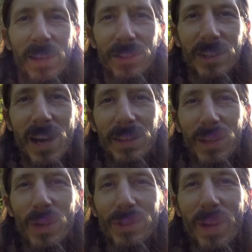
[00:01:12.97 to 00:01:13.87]
There's a lot
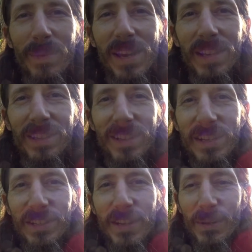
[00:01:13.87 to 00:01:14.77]
that goes on behind the
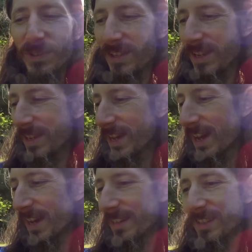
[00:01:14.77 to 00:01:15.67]
scenes you don't see,
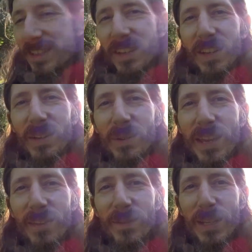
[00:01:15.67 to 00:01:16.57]
guys. You know, we
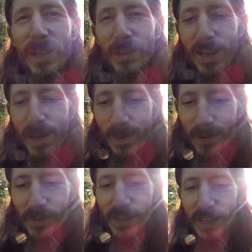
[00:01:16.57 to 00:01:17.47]
can't videotape
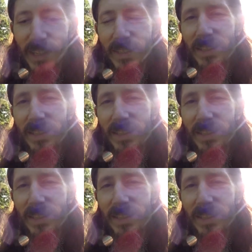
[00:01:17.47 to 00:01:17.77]
everything.